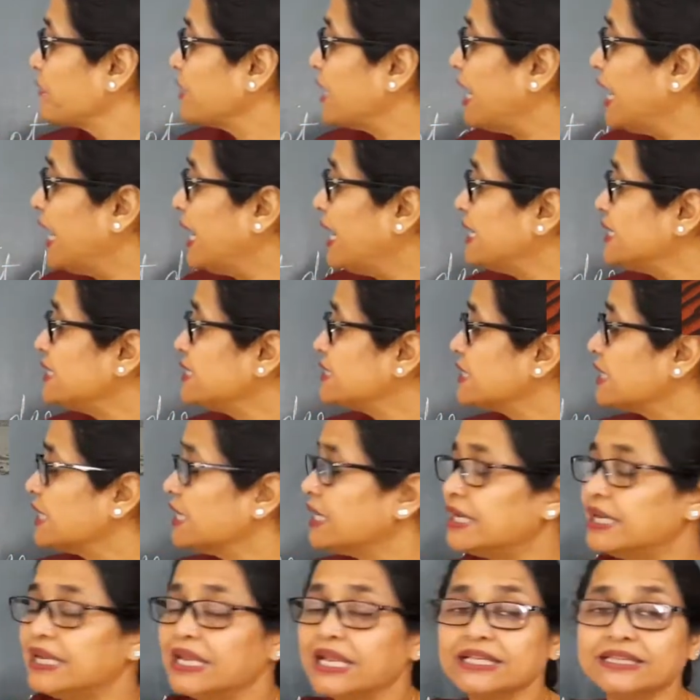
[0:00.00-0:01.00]
and
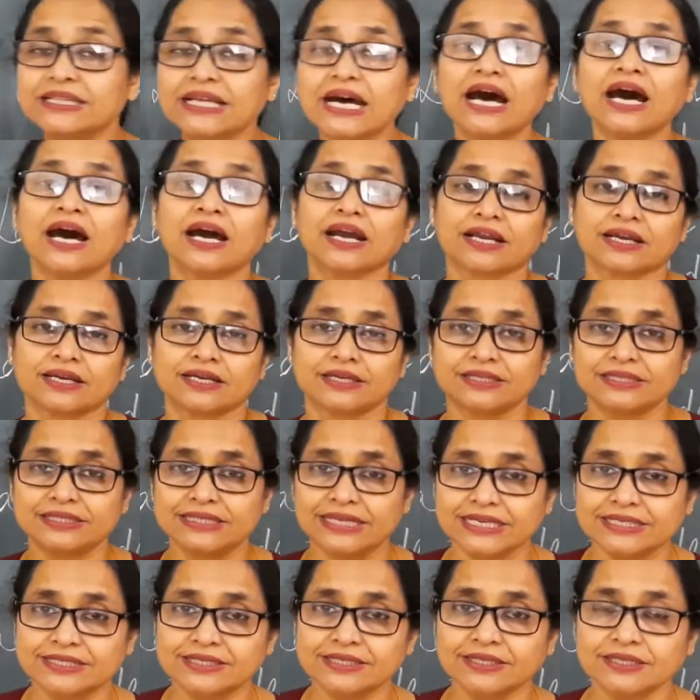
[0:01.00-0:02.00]
Ladakh
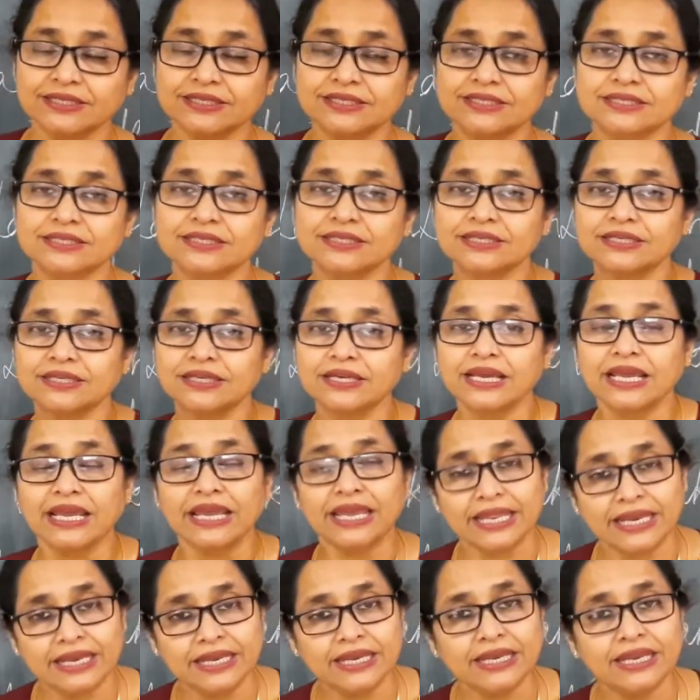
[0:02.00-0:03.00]
desert
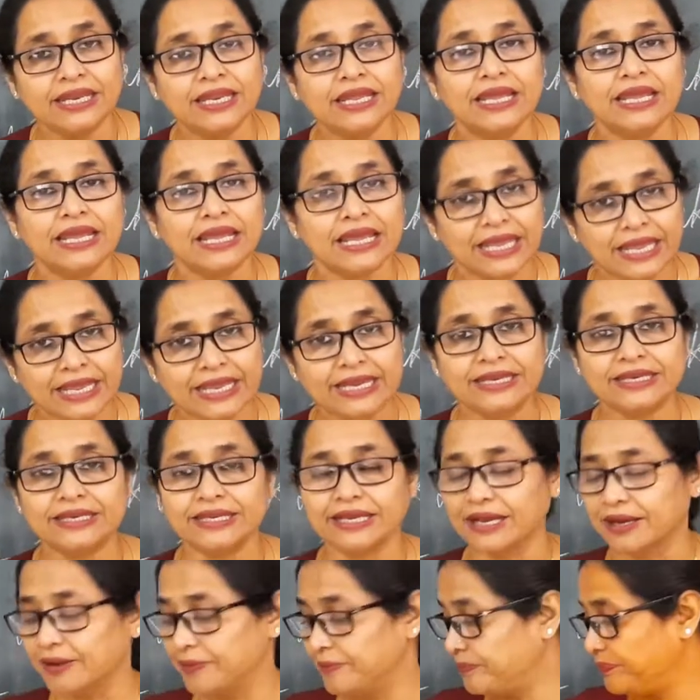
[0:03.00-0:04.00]
in
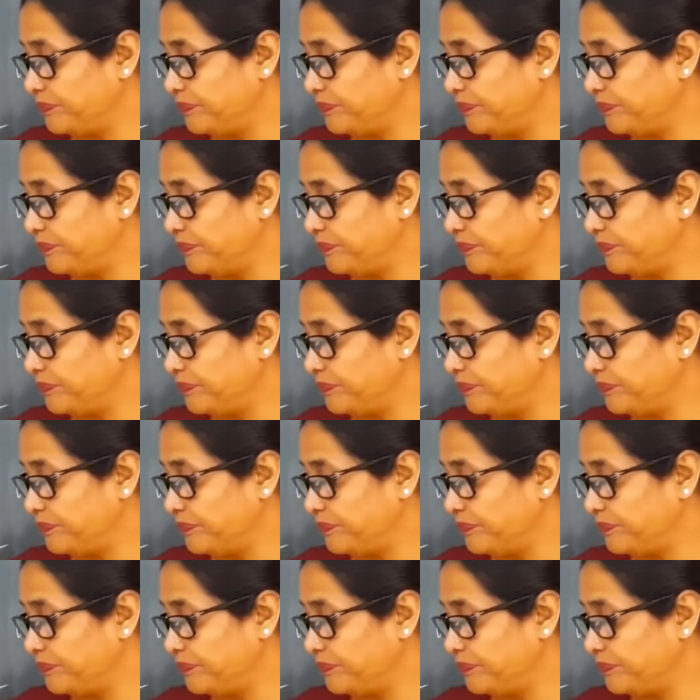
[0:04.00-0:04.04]
India.